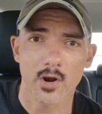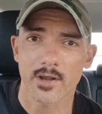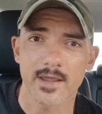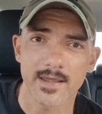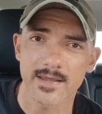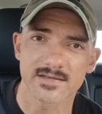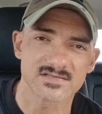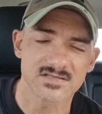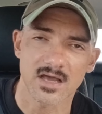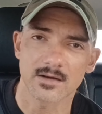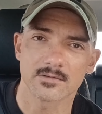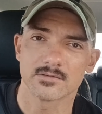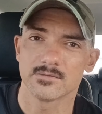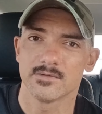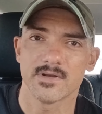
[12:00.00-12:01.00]
working.
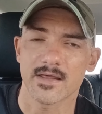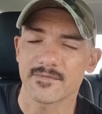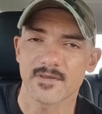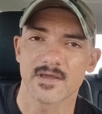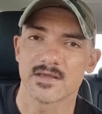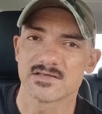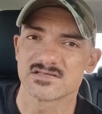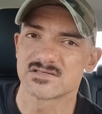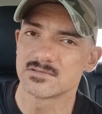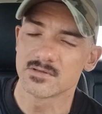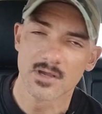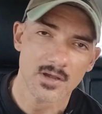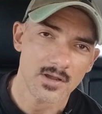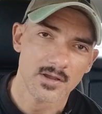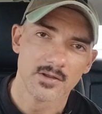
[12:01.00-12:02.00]
Nothing is,
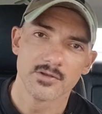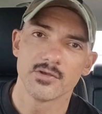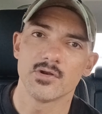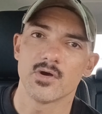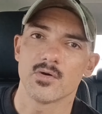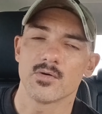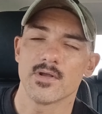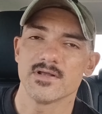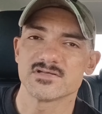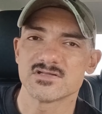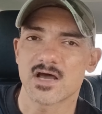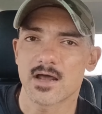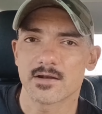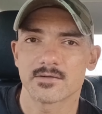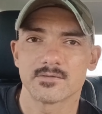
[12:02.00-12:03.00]

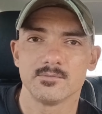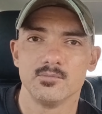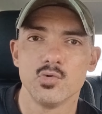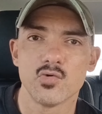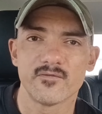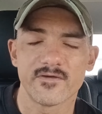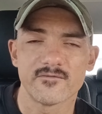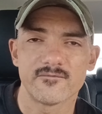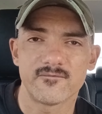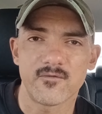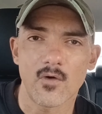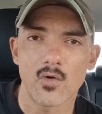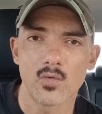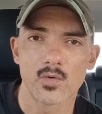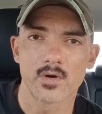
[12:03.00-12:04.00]
it's not moving
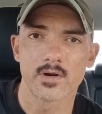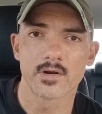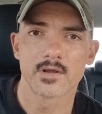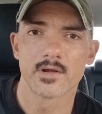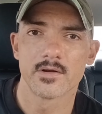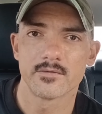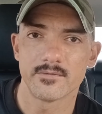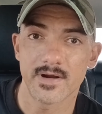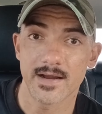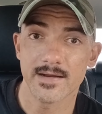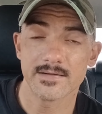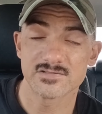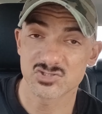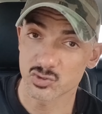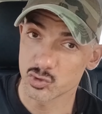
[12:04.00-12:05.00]
forward,
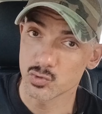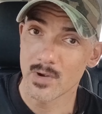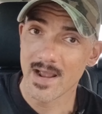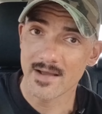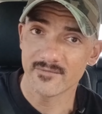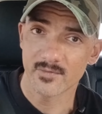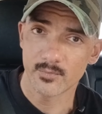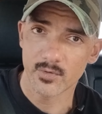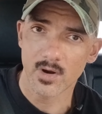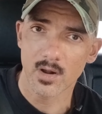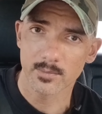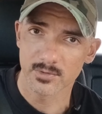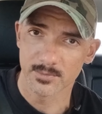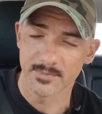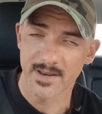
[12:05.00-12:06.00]
right? So you have a
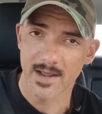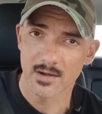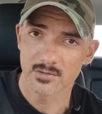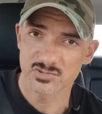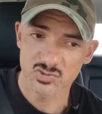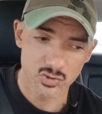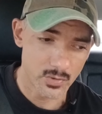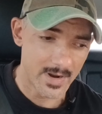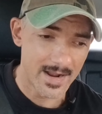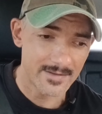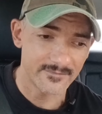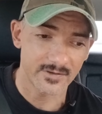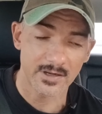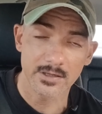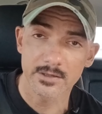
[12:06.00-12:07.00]
problem now. So you
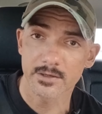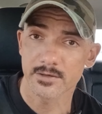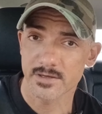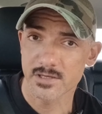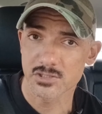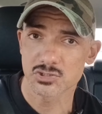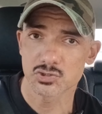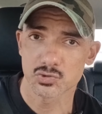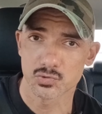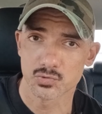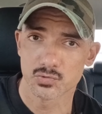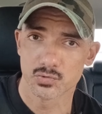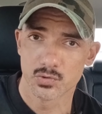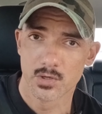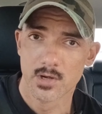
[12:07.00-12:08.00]
have a clear
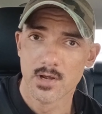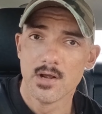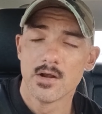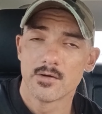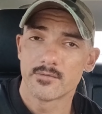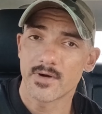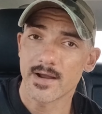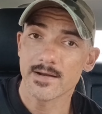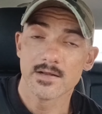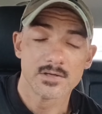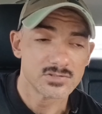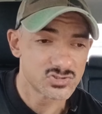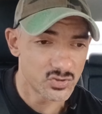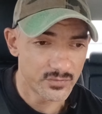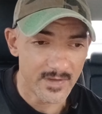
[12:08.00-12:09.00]
issue, right?
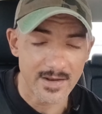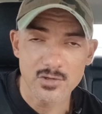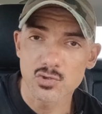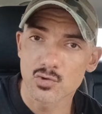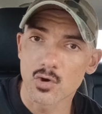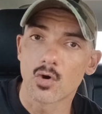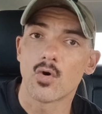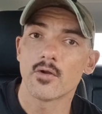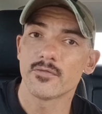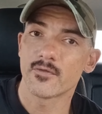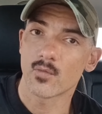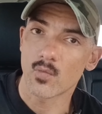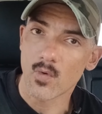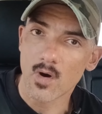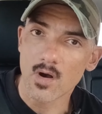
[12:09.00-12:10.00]
So then you go
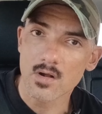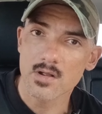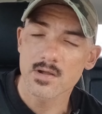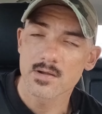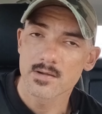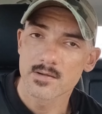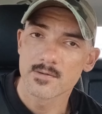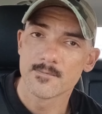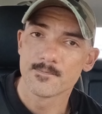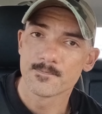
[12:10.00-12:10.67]
on the walk,